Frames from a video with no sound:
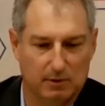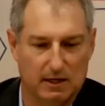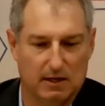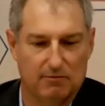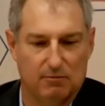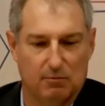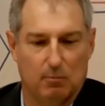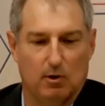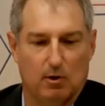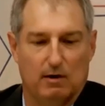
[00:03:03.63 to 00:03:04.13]

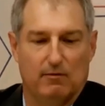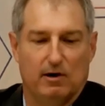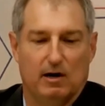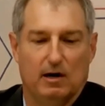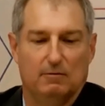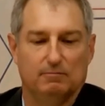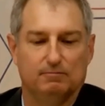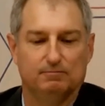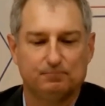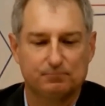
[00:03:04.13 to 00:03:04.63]
again, from one of
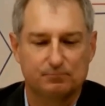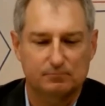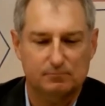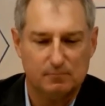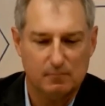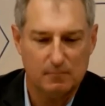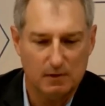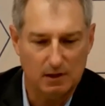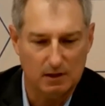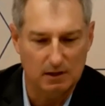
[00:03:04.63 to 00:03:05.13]
our,
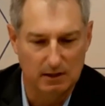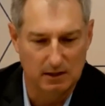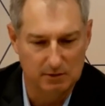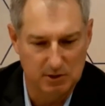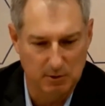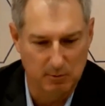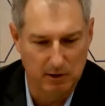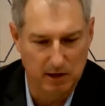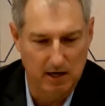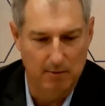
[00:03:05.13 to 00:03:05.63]
uh,
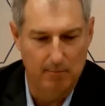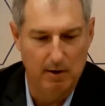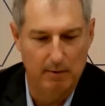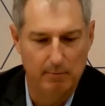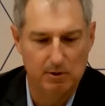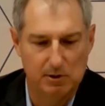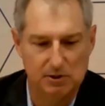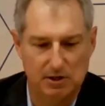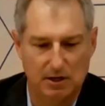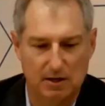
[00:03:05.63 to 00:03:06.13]
someone in our
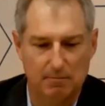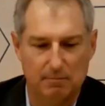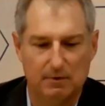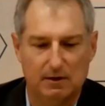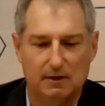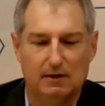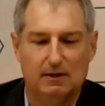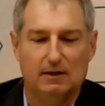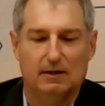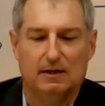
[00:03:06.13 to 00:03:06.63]
membership.
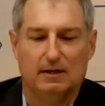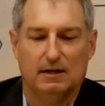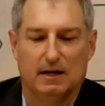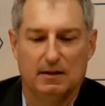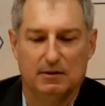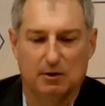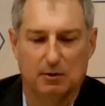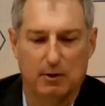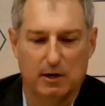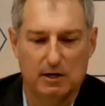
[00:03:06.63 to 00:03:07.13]

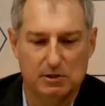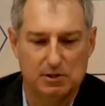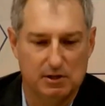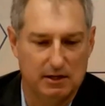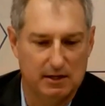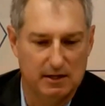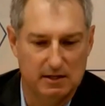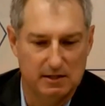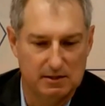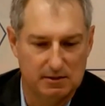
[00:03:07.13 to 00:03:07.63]
And the
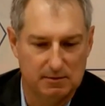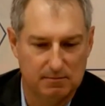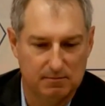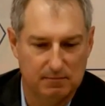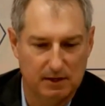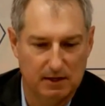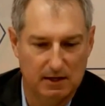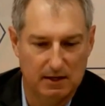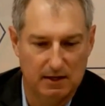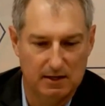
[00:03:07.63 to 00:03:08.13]
question is,
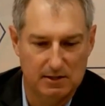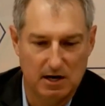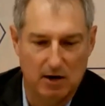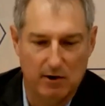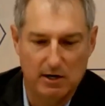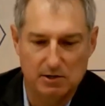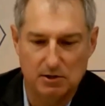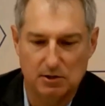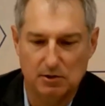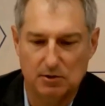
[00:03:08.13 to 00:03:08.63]
uh, as
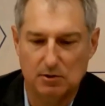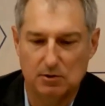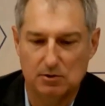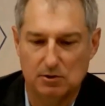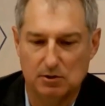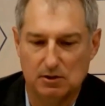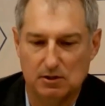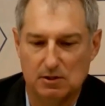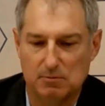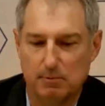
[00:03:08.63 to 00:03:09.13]
our
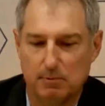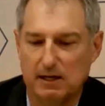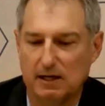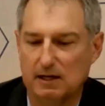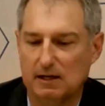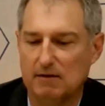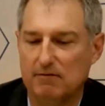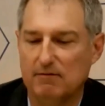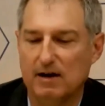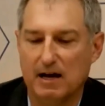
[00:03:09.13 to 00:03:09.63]
institution is
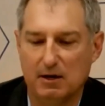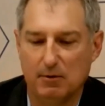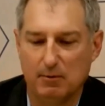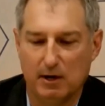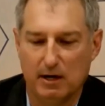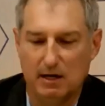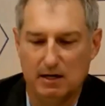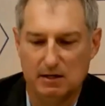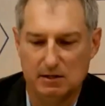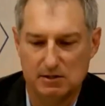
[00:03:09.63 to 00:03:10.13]
beginning to
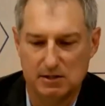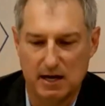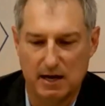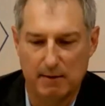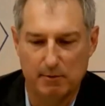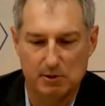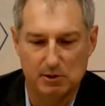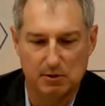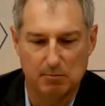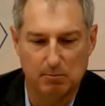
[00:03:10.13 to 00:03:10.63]
evaluate and
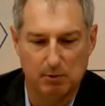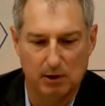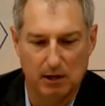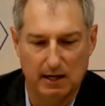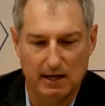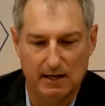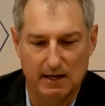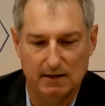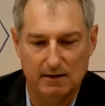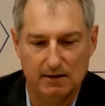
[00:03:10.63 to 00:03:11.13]
establish a
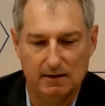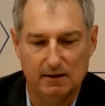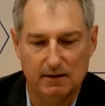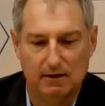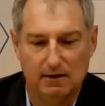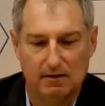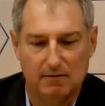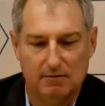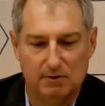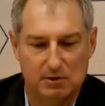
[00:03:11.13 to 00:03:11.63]
plan
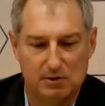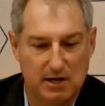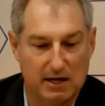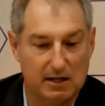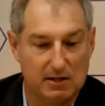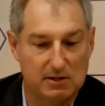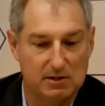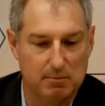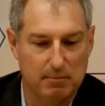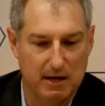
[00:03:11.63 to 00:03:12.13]
for
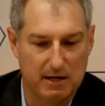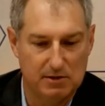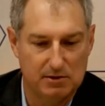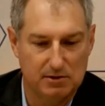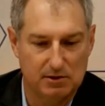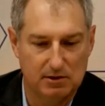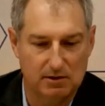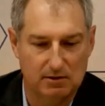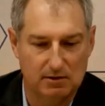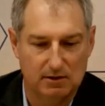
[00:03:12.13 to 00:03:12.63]
second
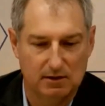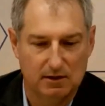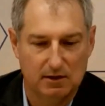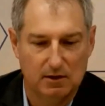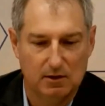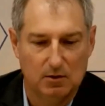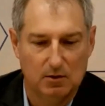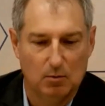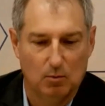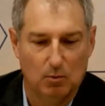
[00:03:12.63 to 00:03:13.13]
semester,
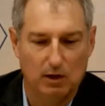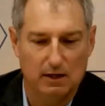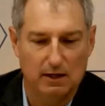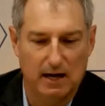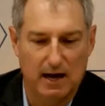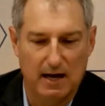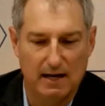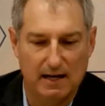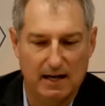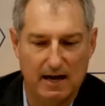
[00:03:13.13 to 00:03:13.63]
what
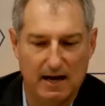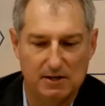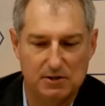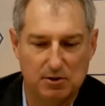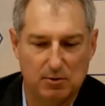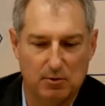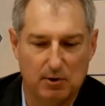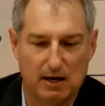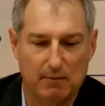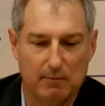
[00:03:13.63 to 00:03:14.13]
guidelines
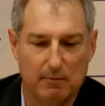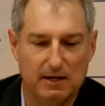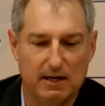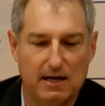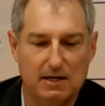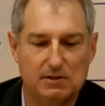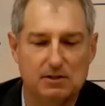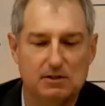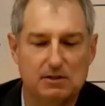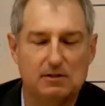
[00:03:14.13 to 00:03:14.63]
or
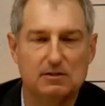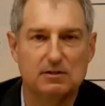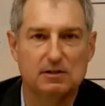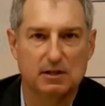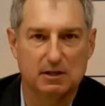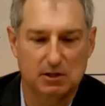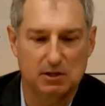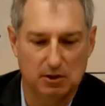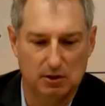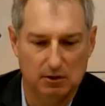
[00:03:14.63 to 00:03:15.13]
recommendations
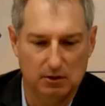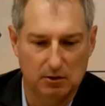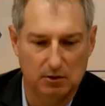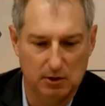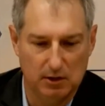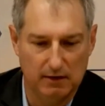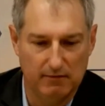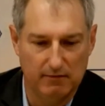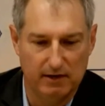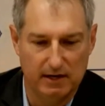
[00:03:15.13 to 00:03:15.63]
can you
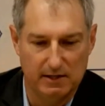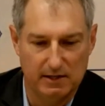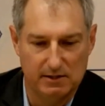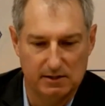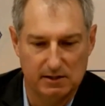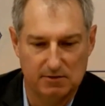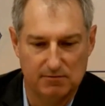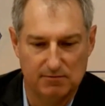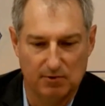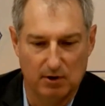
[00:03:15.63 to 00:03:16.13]
give
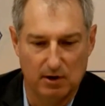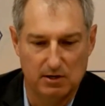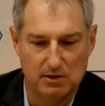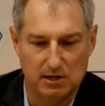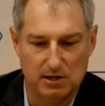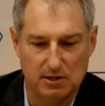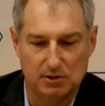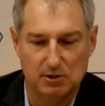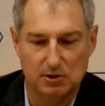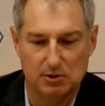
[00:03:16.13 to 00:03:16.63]
us as far as
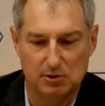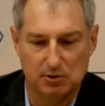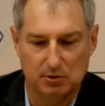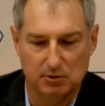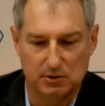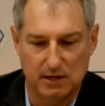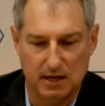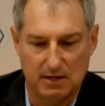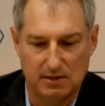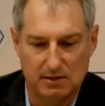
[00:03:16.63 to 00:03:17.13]

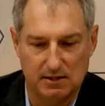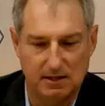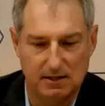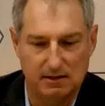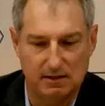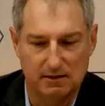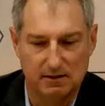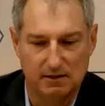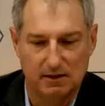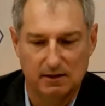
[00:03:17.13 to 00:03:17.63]
institutional
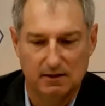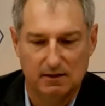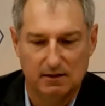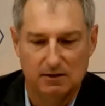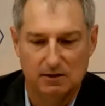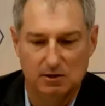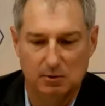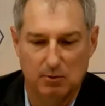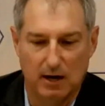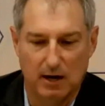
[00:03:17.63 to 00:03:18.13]
testing?
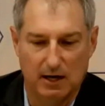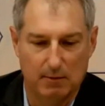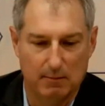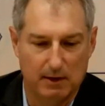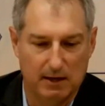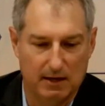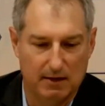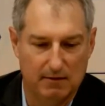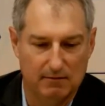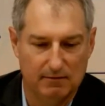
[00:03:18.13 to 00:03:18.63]
Do you
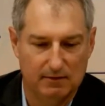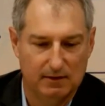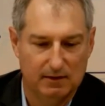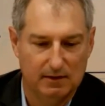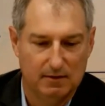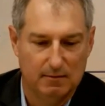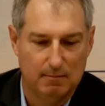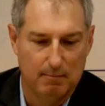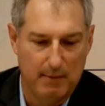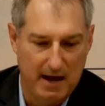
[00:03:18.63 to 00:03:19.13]
recommend
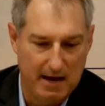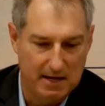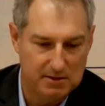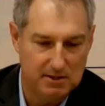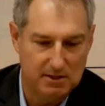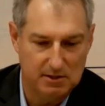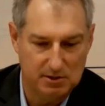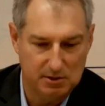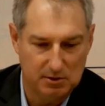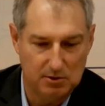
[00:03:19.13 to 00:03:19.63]
mass
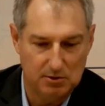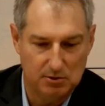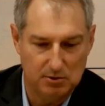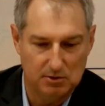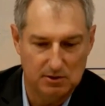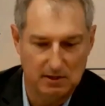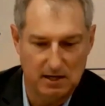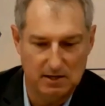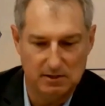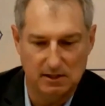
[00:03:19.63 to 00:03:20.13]

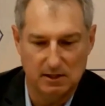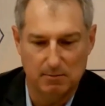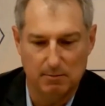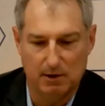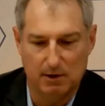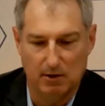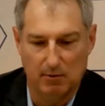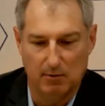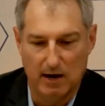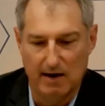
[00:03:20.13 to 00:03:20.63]
institutional testing
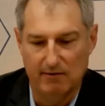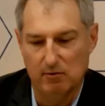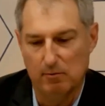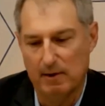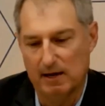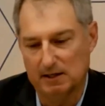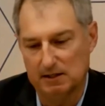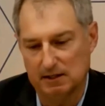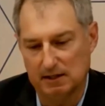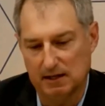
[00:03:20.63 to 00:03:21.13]
upon arrival
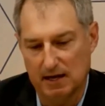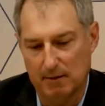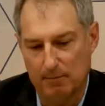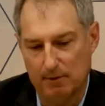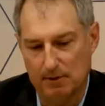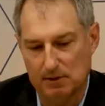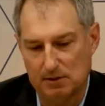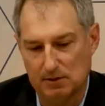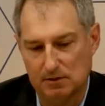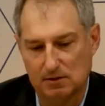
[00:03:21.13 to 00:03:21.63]
back to
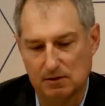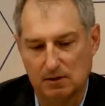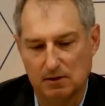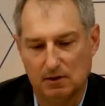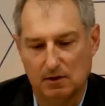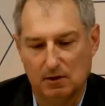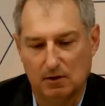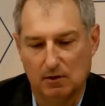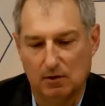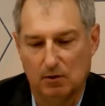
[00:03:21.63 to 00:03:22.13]
campus
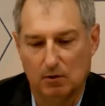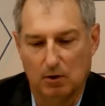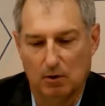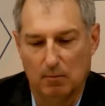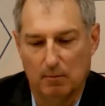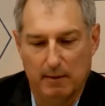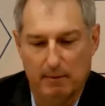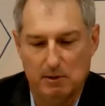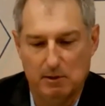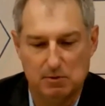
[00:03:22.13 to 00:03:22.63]
or
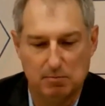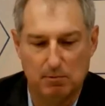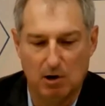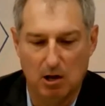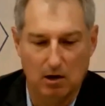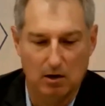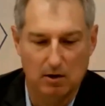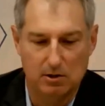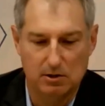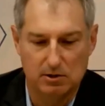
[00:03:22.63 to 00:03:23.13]
maybe
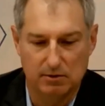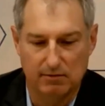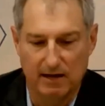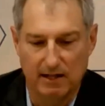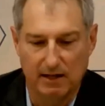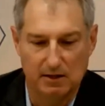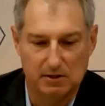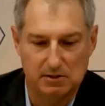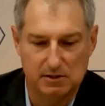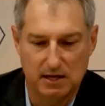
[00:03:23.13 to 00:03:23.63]
smaller
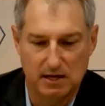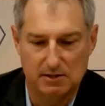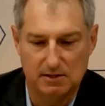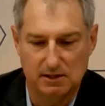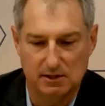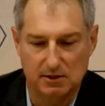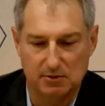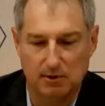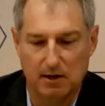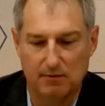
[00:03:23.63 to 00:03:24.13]
surveillance
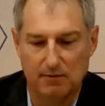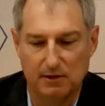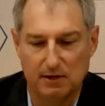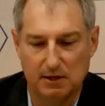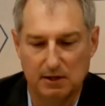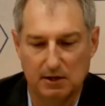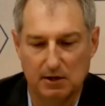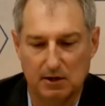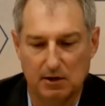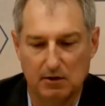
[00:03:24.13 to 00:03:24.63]
testing throughout the
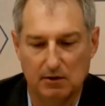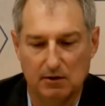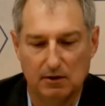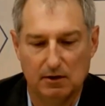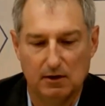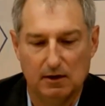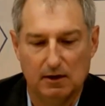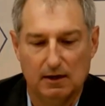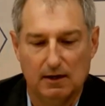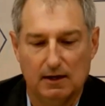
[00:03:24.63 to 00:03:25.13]
year
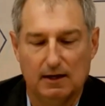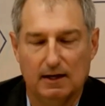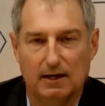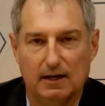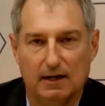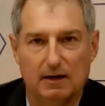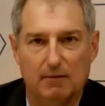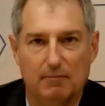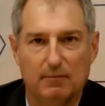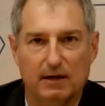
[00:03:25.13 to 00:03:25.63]

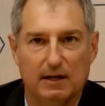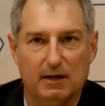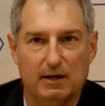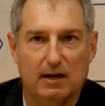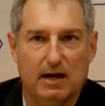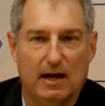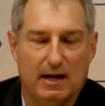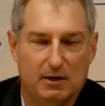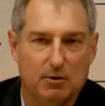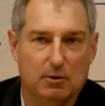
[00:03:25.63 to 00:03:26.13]
um,
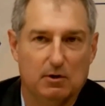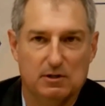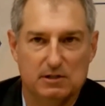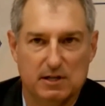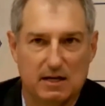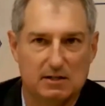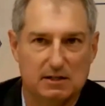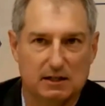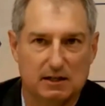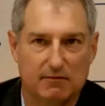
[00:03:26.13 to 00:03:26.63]
and, and or
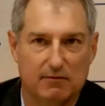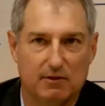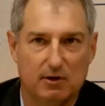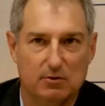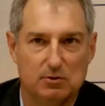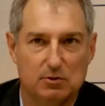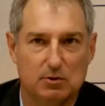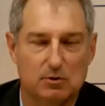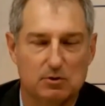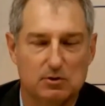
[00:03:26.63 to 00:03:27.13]
testing of
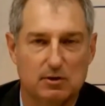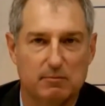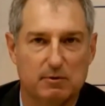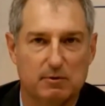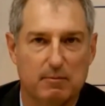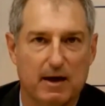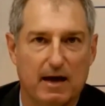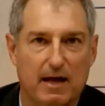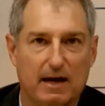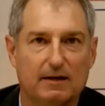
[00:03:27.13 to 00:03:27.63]
those who are
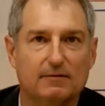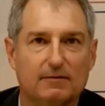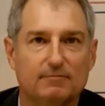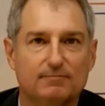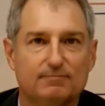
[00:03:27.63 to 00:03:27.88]
symptomatic.